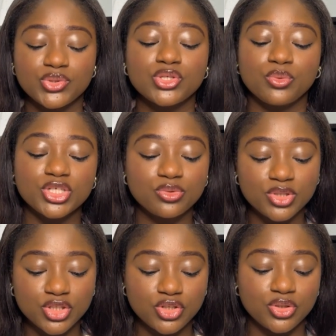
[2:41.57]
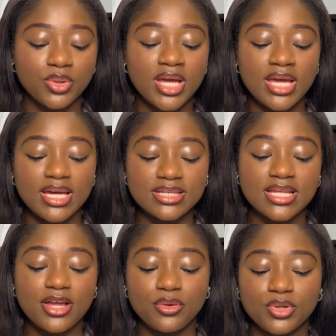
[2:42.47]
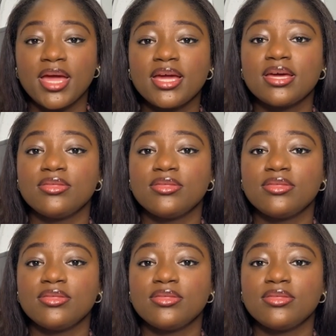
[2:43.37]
So what you want to do is that you make